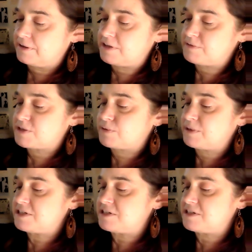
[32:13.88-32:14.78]
They would
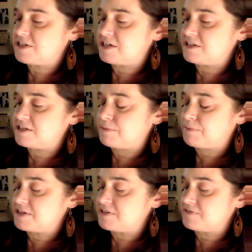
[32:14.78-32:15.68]
squint into the dense,
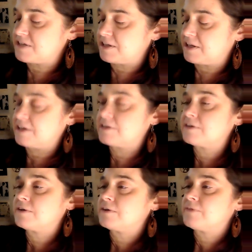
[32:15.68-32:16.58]
oppressive sunlight.
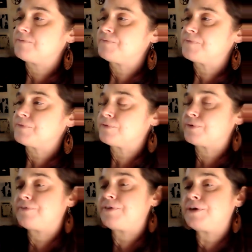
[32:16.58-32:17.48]
For
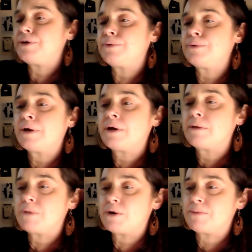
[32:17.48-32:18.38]
a few
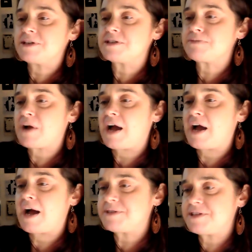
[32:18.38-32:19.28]
moments,
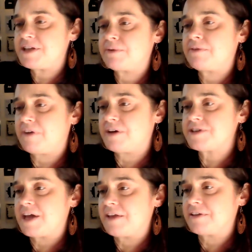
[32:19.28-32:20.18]
perhaps, they would fall
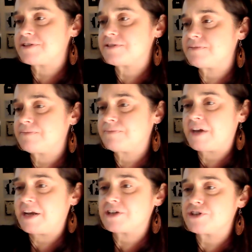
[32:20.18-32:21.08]
silent,
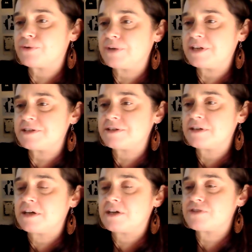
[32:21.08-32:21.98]
lighting a joint
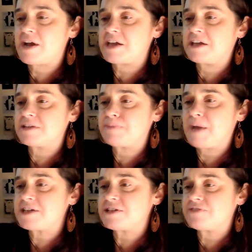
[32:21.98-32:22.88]
and tracking its
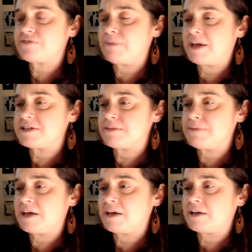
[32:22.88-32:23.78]
passage from man to
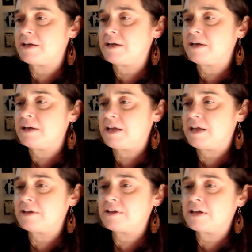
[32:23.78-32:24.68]
man,
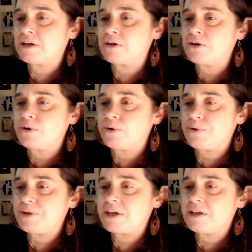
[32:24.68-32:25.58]
inhaling,
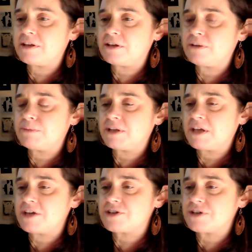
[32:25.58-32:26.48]
holding in the
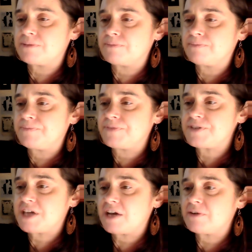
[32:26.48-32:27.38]
humiliation.
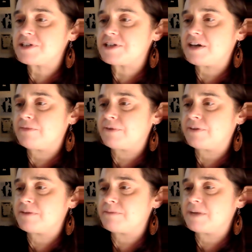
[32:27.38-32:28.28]
Scary stuff, one of
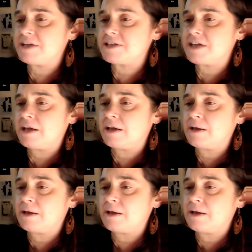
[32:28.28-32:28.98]
them might say.